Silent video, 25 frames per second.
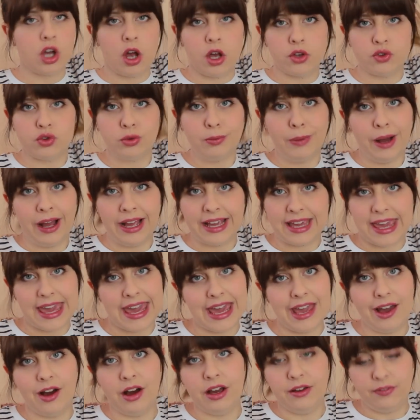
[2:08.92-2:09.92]
jars from
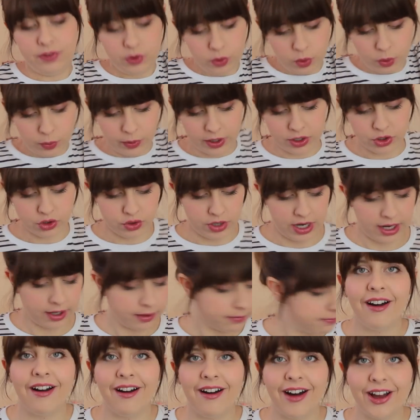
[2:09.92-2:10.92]
IKEA, if you were wondering.
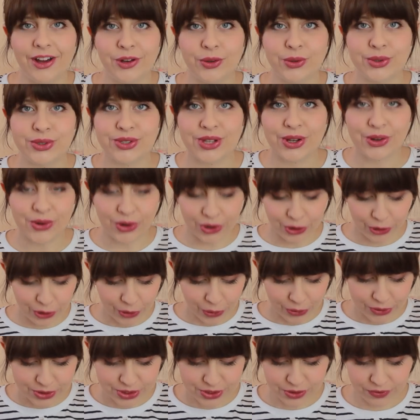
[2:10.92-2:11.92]
I also got
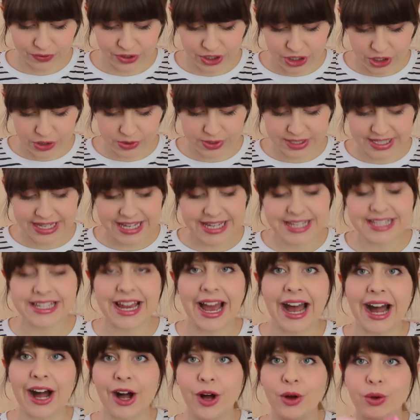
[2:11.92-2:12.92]
lots of cute tea
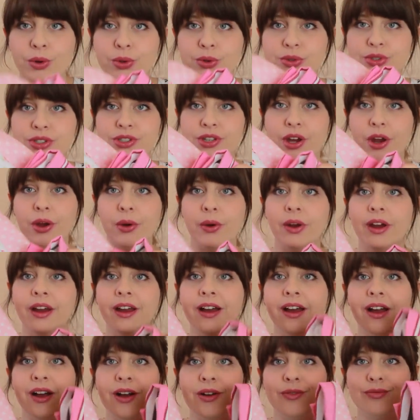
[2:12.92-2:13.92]
towels, so
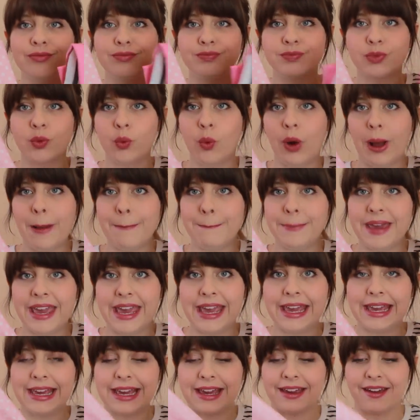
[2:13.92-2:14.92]
quite
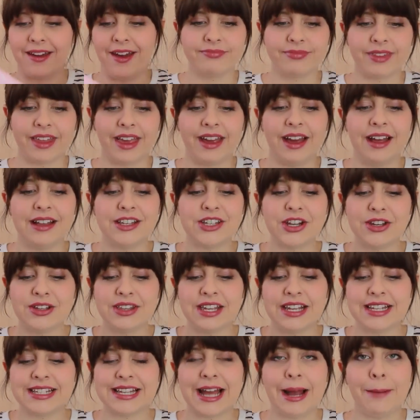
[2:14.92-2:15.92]
pink. I
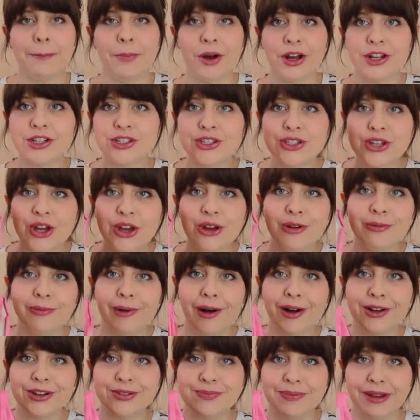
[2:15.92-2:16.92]
don't think Dan minds too
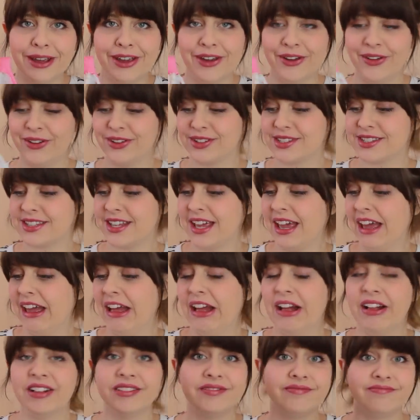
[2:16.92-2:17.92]
much because
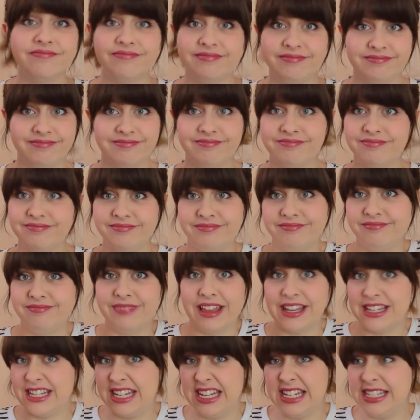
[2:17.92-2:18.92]

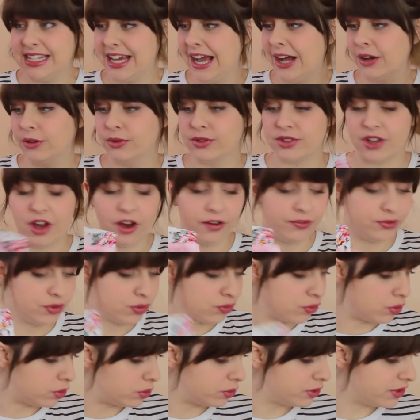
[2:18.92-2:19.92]
they're tea towels
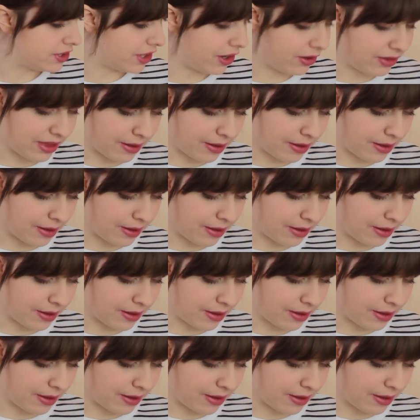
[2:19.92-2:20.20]
after all, so